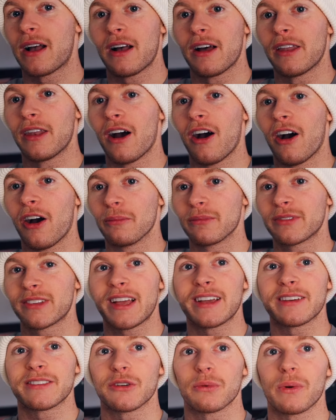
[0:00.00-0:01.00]
an arm's
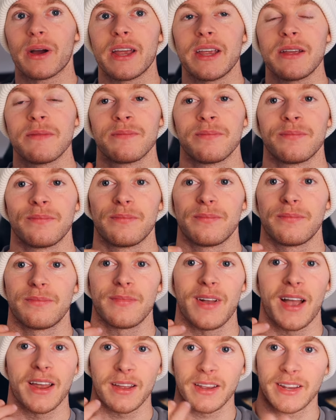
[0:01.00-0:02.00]
length away,
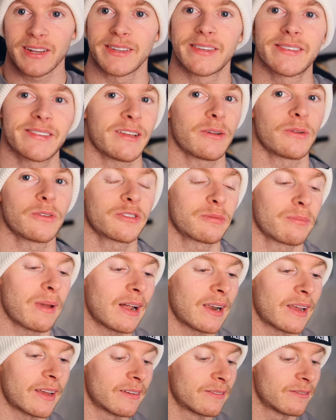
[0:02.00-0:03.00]
and I can still
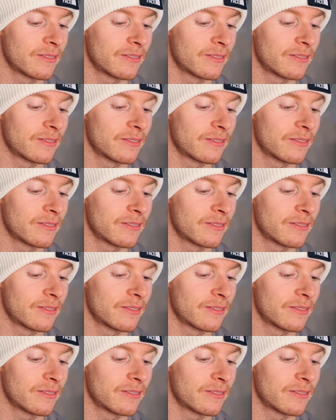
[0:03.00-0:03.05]
smell it.